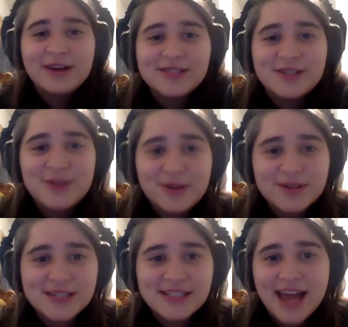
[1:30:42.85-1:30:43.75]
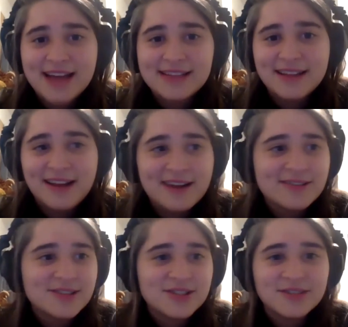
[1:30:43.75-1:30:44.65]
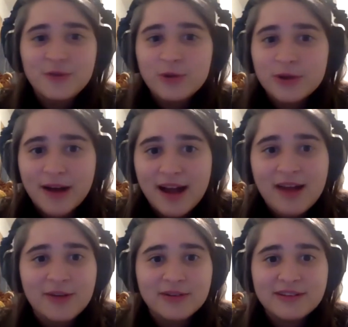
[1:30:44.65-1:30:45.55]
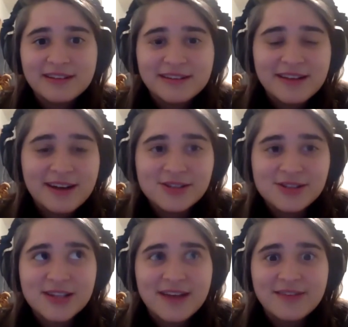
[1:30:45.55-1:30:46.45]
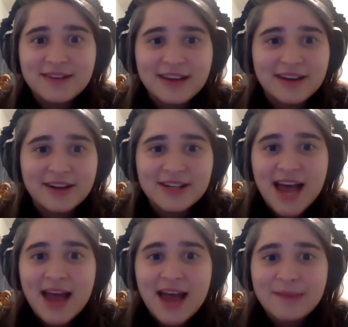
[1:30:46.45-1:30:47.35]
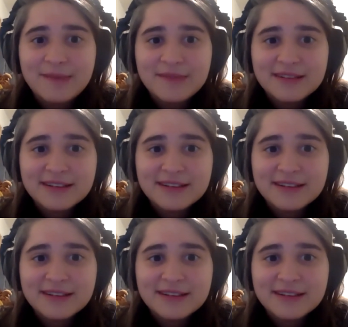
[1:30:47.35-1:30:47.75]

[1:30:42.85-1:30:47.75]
Didn't know what I was doing with sex. I thought I was just fooling around. I thought I was just having like a good time.